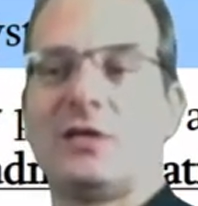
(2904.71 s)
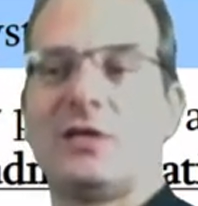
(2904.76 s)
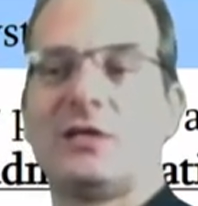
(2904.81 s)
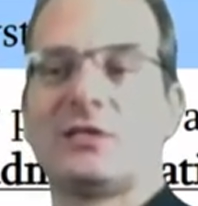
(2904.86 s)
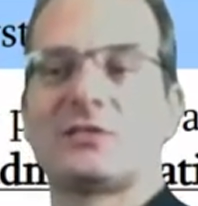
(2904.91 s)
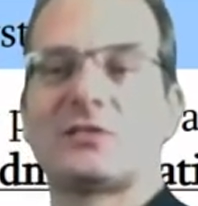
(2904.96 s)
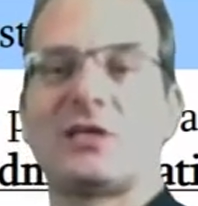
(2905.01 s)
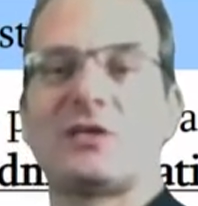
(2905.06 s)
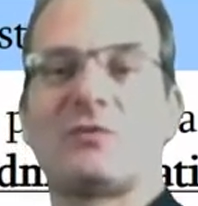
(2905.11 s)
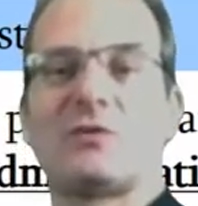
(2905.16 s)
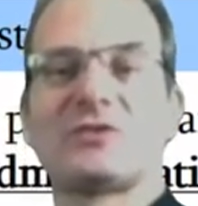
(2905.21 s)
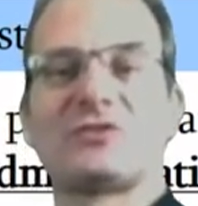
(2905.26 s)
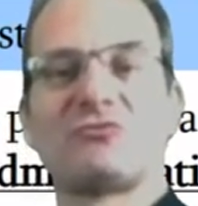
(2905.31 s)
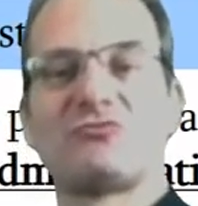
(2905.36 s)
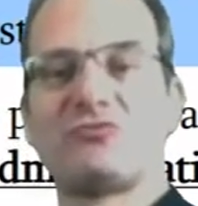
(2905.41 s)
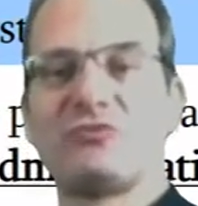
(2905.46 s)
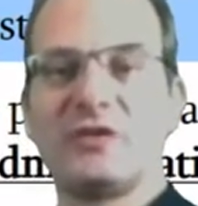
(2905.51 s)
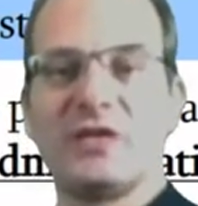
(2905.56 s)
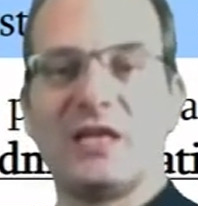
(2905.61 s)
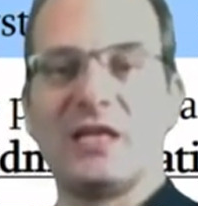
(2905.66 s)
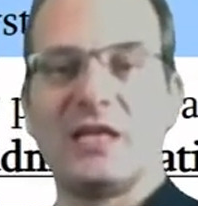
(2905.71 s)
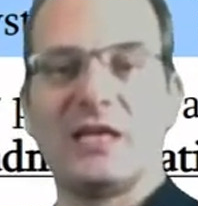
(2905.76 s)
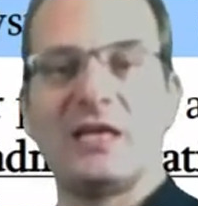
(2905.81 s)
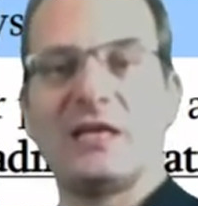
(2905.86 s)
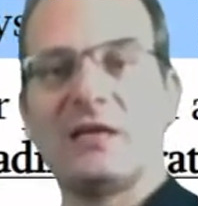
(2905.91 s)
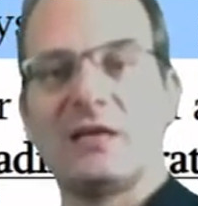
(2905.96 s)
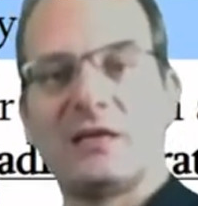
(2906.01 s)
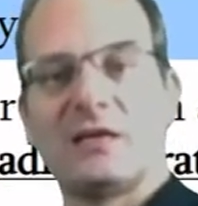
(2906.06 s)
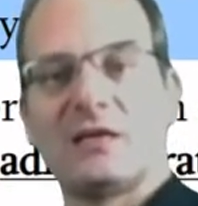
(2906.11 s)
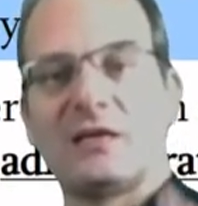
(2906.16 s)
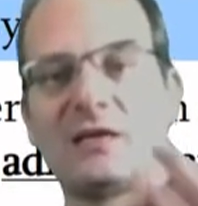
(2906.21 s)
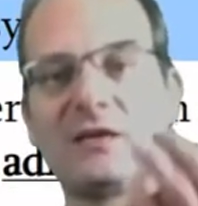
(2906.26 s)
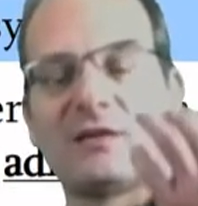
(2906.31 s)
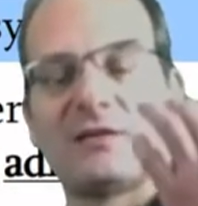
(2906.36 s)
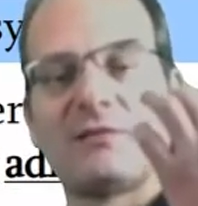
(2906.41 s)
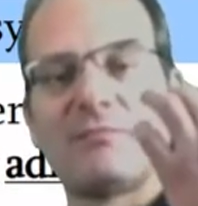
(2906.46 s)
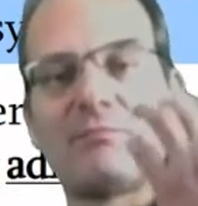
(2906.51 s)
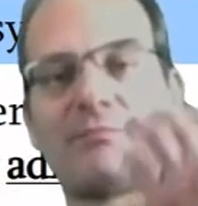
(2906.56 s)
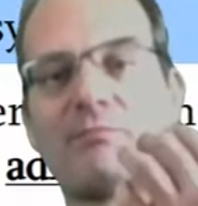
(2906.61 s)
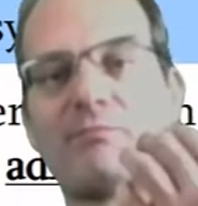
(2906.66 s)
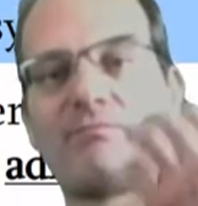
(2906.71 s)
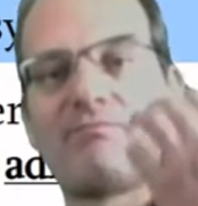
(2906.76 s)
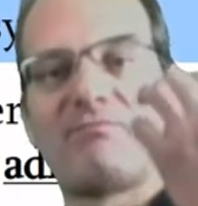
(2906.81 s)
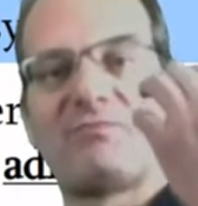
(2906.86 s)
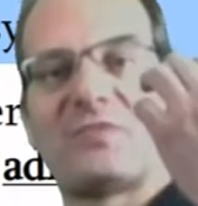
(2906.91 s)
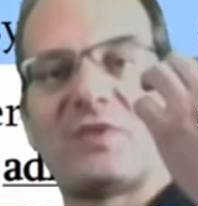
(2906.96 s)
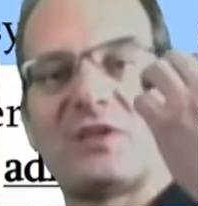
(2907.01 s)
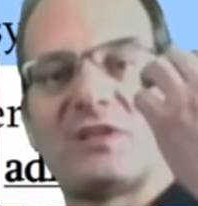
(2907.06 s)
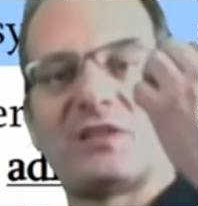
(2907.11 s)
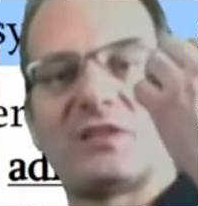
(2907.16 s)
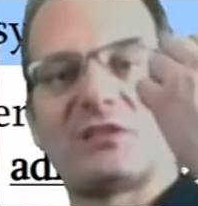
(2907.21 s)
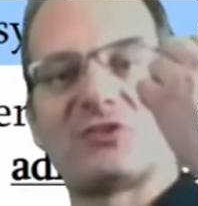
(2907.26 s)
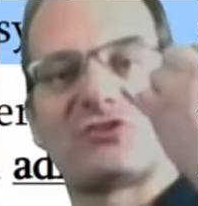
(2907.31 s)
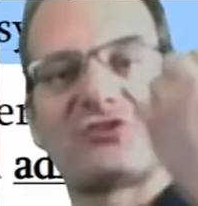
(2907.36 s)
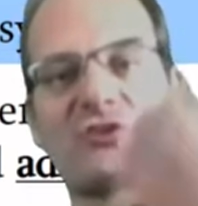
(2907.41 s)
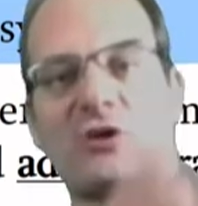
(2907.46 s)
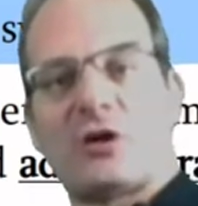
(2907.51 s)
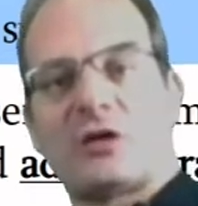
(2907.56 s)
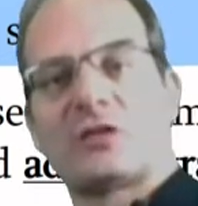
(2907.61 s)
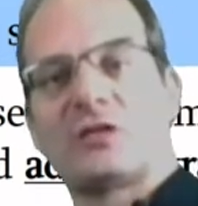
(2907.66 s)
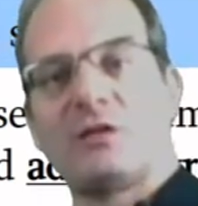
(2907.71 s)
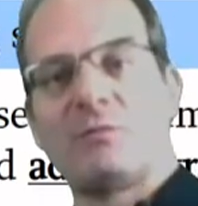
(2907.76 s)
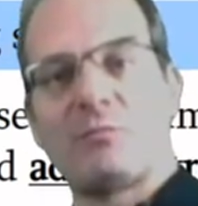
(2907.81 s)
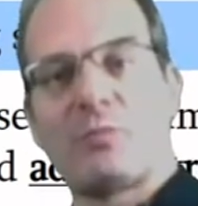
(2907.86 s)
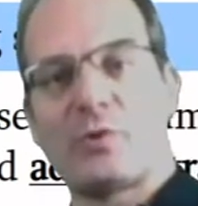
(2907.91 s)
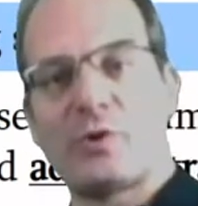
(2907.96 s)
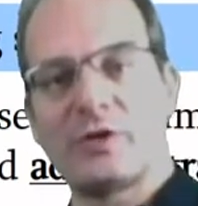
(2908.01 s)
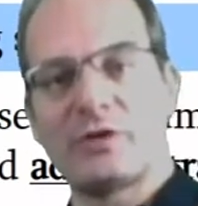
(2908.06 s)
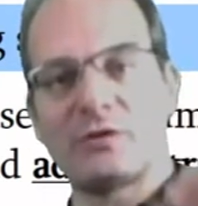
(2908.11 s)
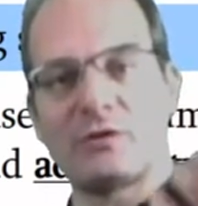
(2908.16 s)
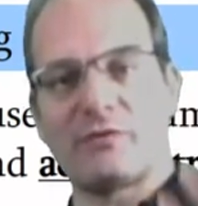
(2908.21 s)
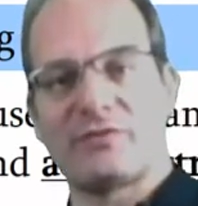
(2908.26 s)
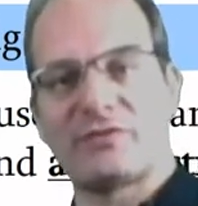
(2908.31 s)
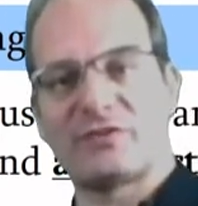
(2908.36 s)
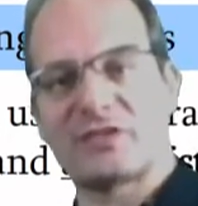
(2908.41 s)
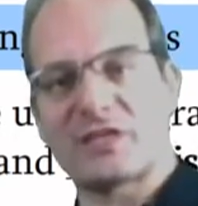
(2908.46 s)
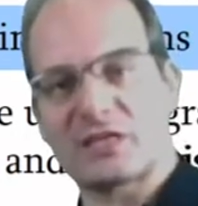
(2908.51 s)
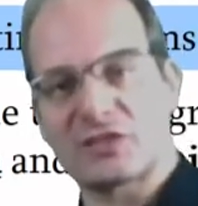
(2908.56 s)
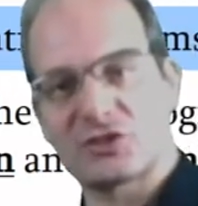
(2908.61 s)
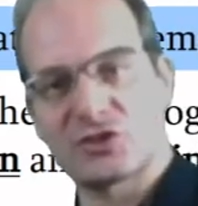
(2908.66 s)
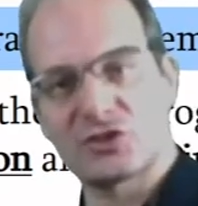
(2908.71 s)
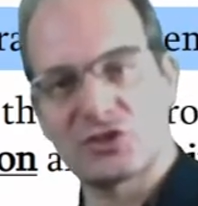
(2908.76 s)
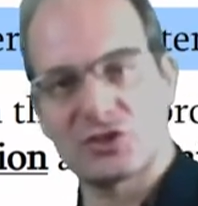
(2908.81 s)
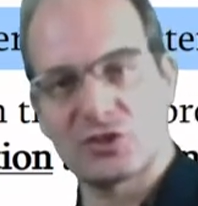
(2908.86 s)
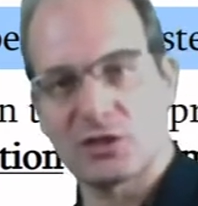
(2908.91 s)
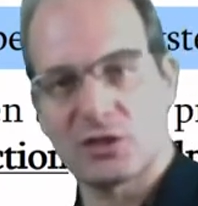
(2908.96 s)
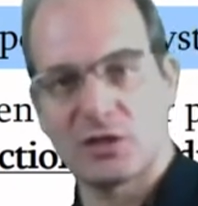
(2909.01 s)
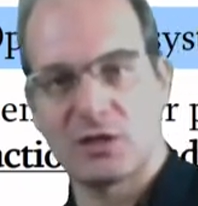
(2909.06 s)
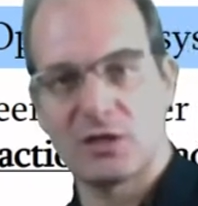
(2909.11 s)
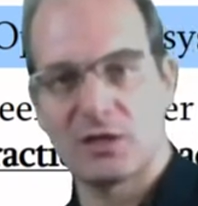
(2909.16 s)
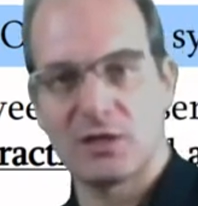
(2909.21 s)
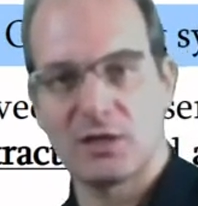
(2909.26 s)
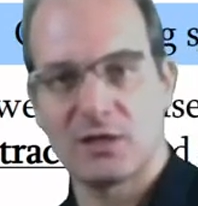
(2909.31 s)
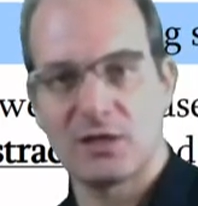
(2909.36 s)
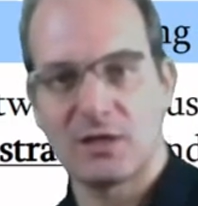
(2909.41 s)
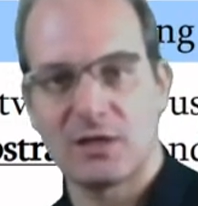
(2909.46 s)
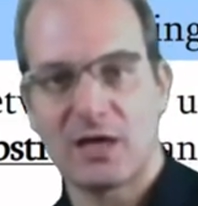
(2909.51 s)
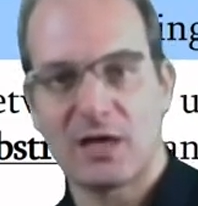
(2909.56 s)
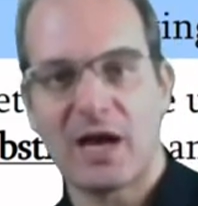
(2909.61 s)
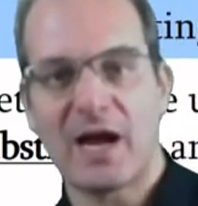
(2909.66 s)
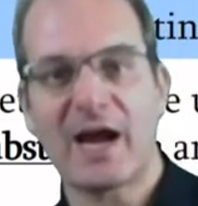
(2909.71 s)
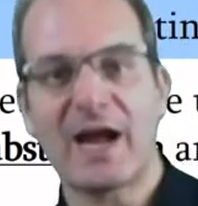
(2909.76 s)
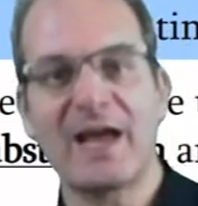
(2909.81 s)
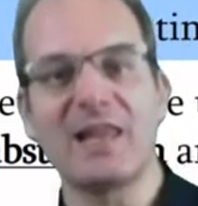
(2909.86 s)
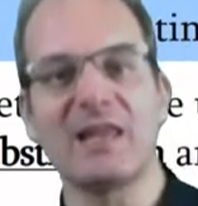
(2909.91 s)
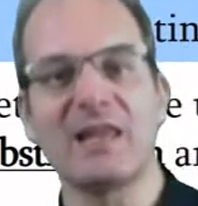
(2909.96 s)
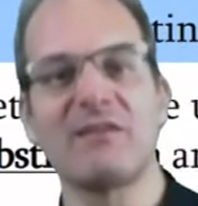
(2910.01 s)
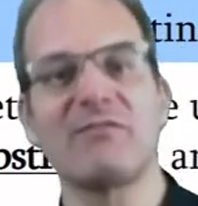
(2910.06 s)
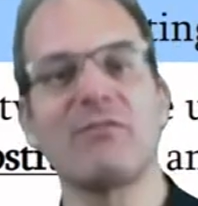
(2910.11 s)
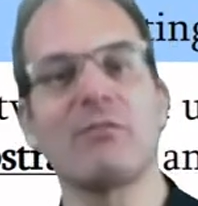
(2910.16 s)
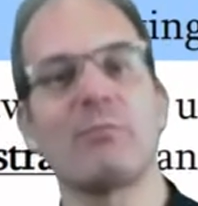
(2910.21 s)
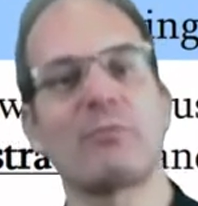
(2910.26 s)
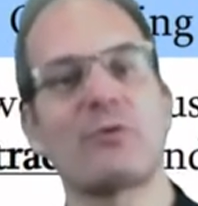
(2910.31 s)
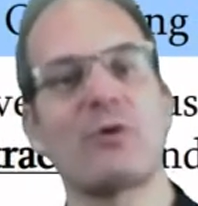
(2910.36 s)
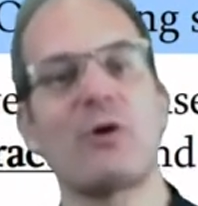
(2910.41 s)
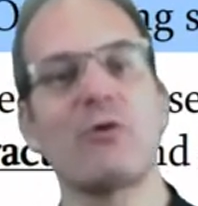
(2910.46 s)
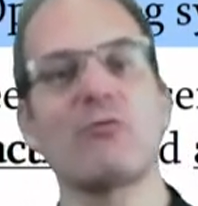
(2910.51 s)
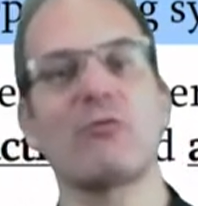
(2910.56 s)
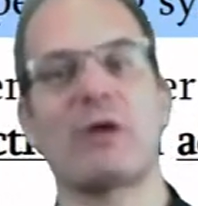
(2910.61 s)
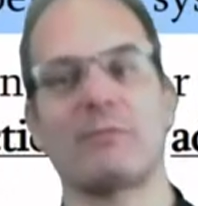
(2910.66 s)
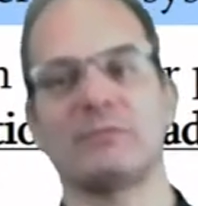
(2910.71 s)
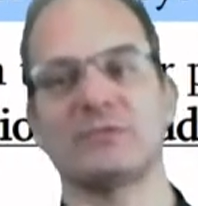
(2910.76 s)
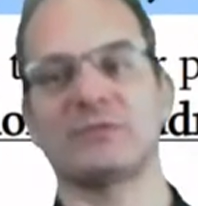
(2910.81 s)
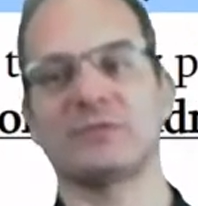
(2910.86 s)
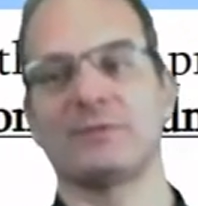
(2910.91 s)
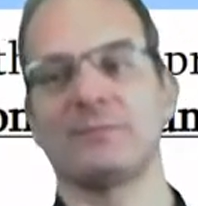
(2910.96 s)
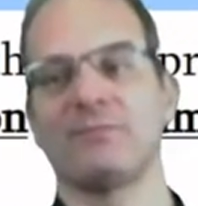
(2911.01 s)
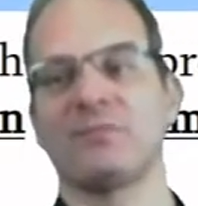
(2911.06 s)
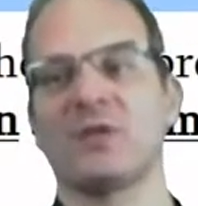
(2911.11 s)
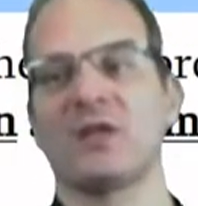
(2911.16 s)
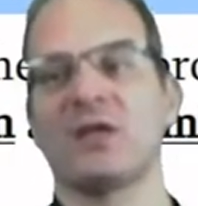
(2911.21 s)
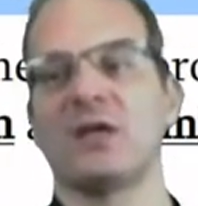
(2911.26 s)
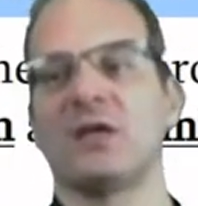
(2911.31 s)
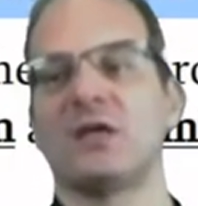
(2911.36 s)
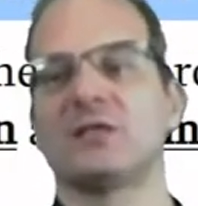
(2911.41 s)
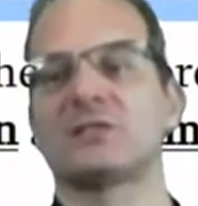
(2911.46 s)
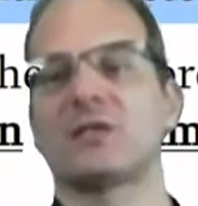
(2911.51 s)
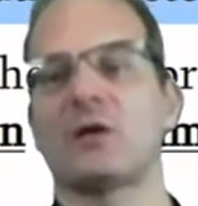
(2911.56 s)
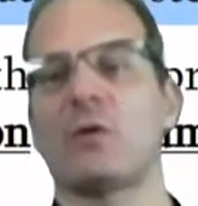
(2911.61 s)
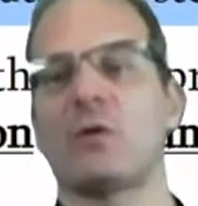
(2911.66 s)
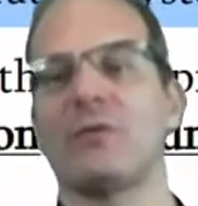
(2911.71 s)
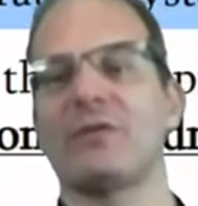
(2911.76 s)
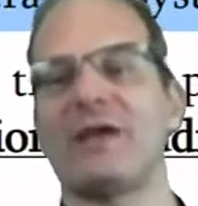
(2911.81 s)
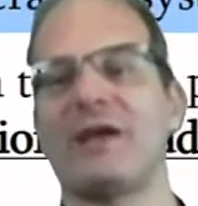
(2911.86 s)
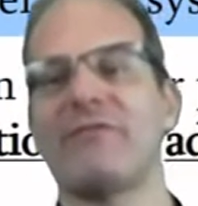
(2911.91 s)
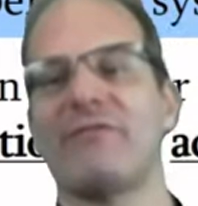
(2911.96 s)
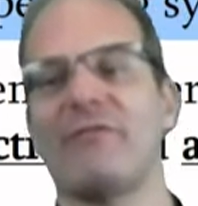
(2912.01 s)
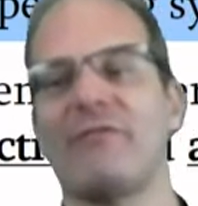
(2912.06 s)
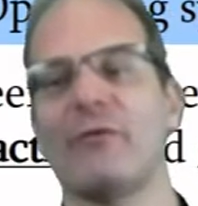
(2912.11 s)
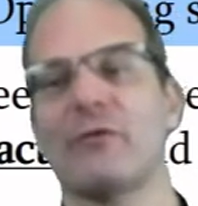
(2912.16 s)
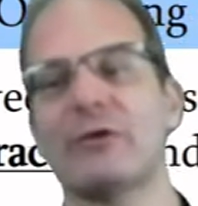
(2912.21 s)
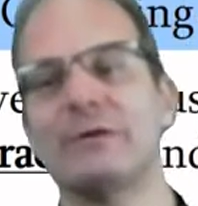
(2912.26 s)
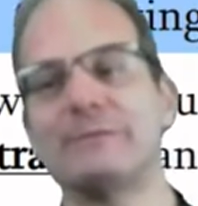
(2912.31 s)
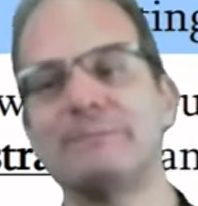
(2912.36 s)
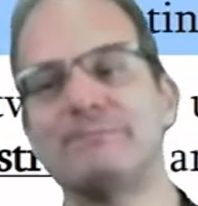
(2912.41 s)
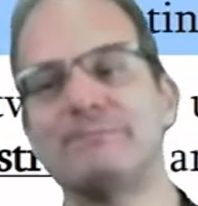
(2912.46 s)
So it was really the starting point of such high level programs. So therefore